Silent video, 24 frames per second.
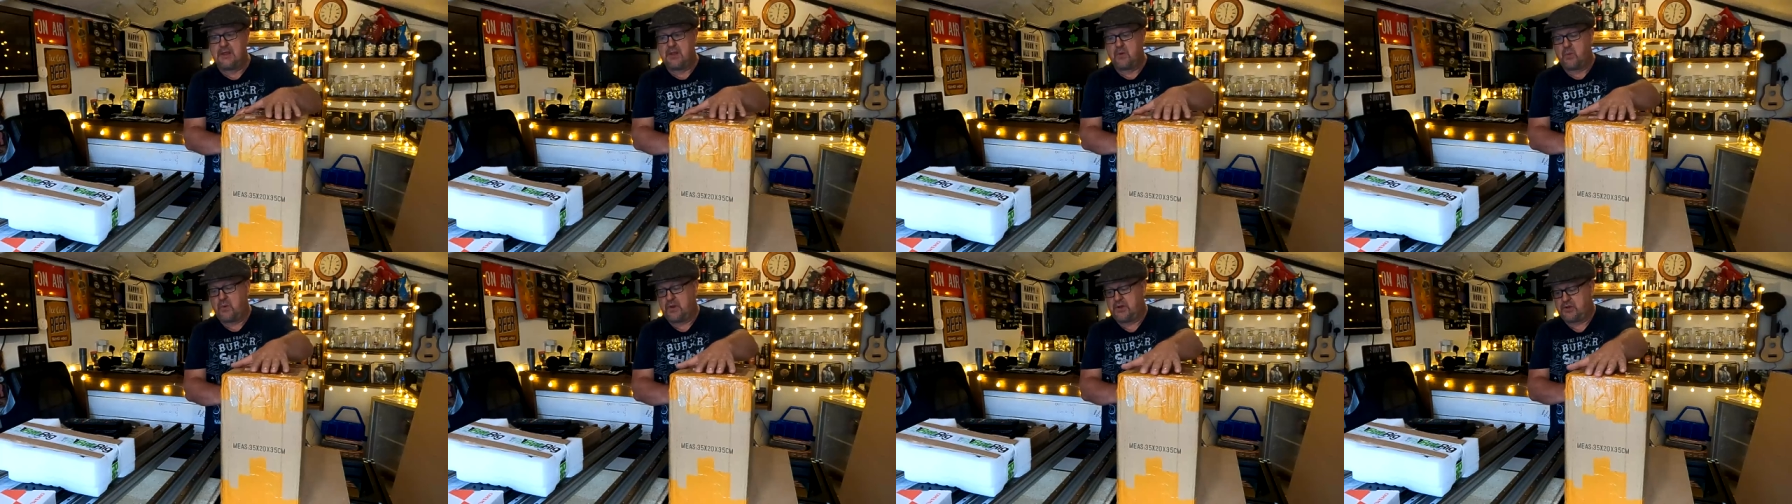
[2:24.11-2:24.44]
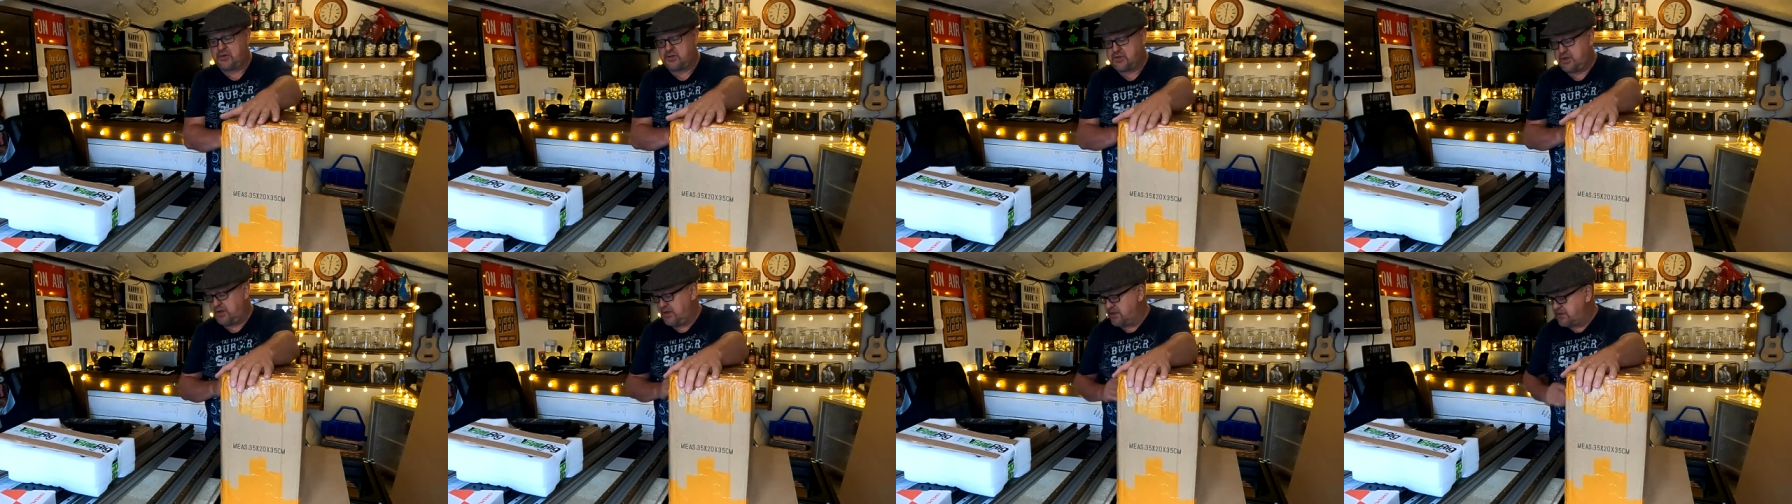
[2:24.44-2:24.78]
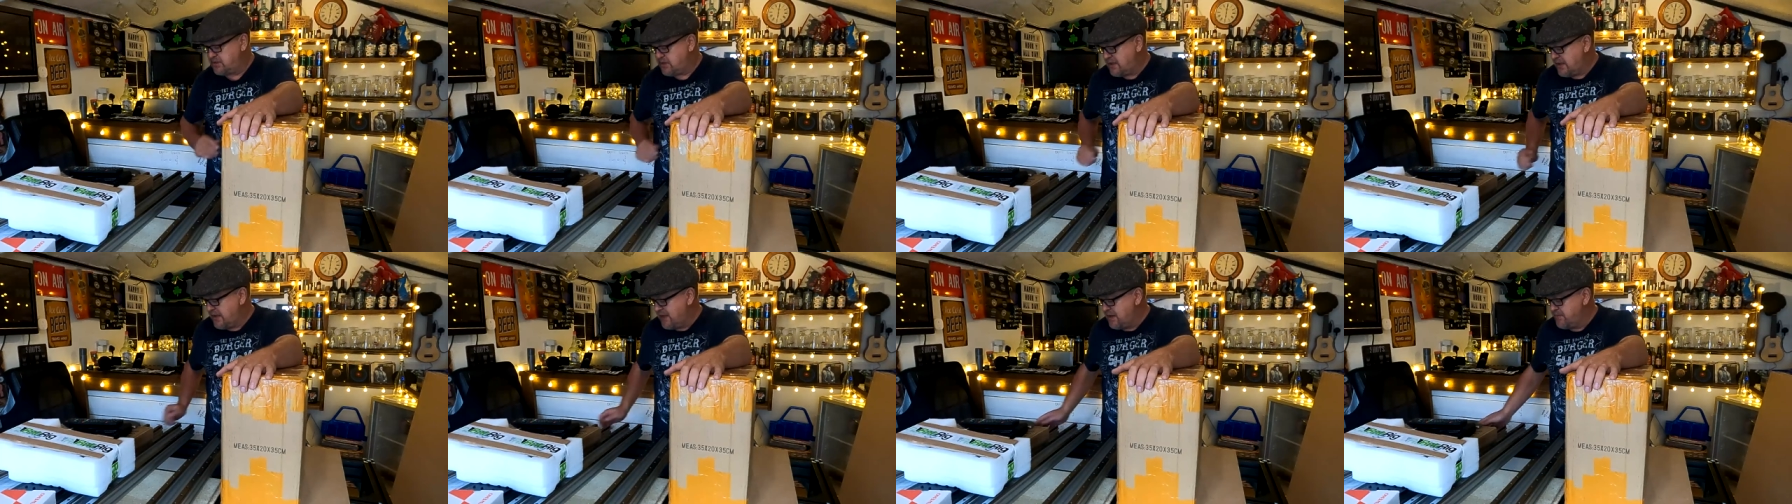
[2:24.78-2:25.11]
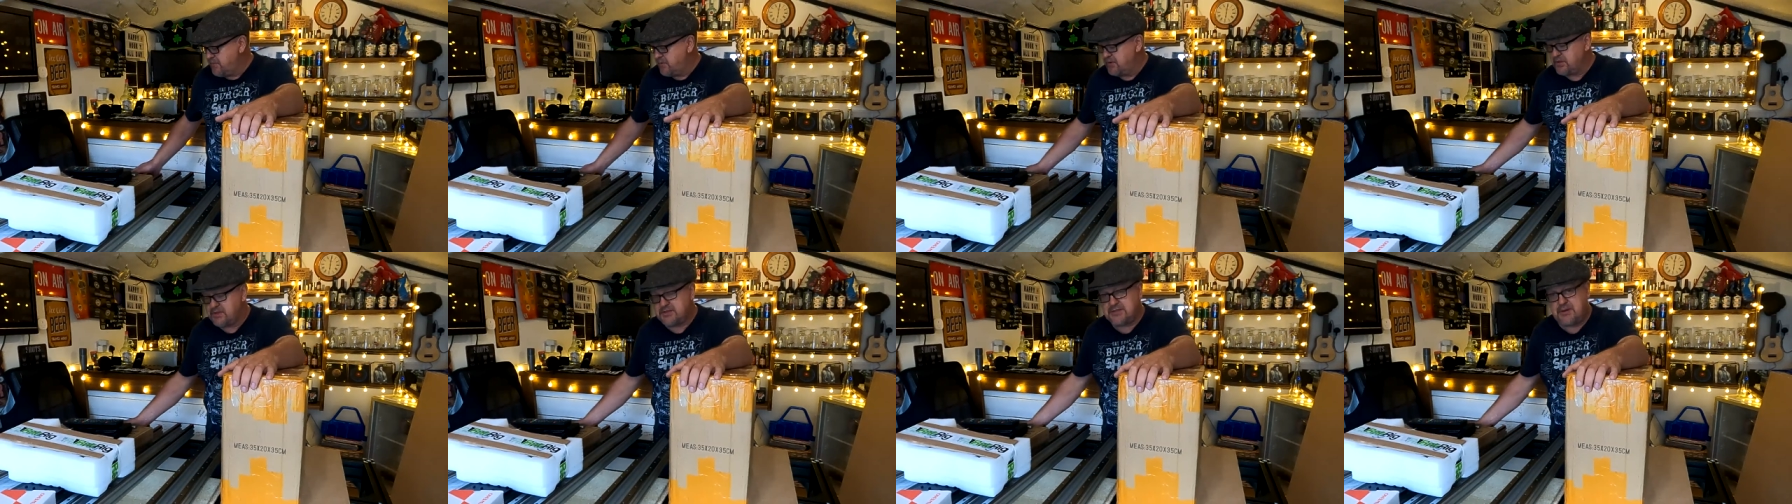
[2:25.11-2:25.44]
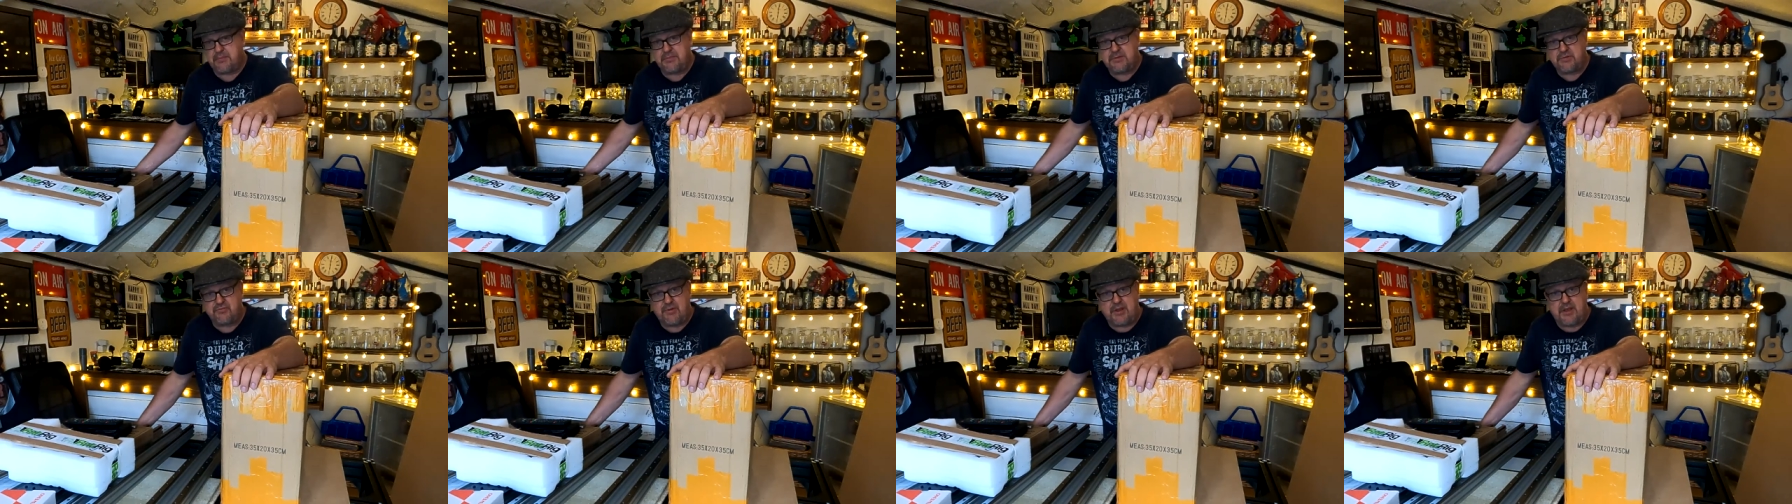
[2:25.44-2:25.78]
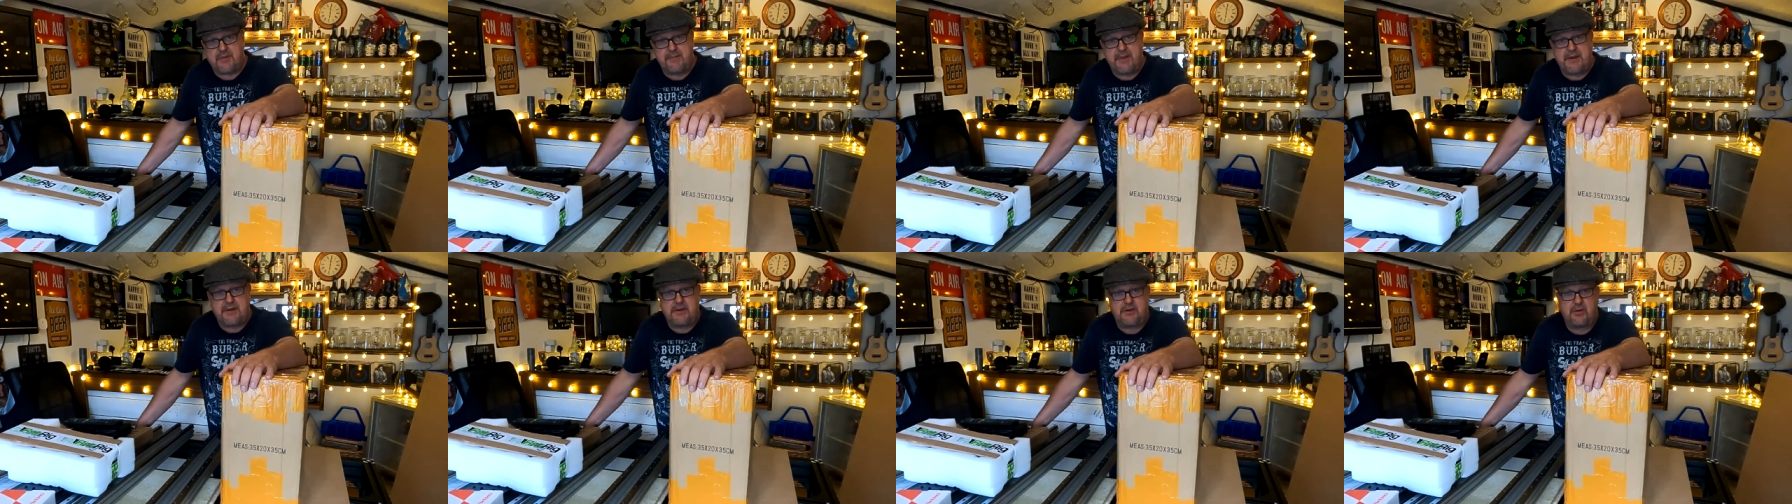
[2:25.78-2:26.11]
which is a cable that someone's
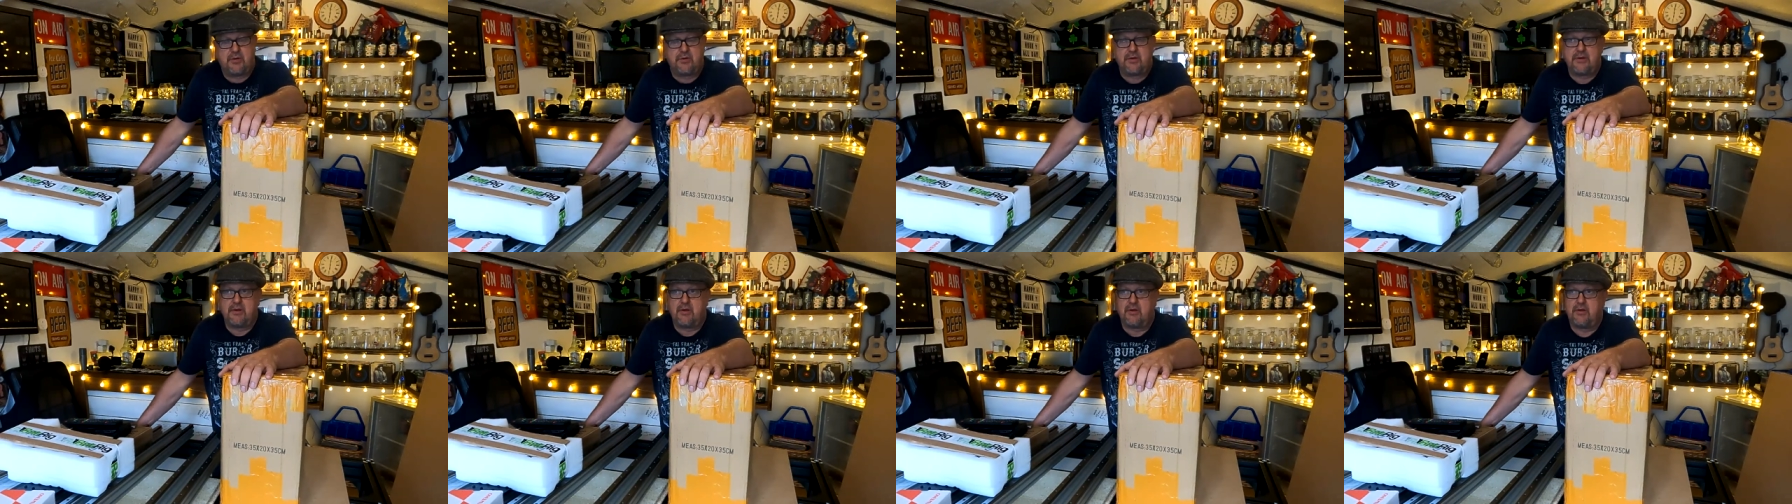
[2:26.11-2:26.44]
recommended on,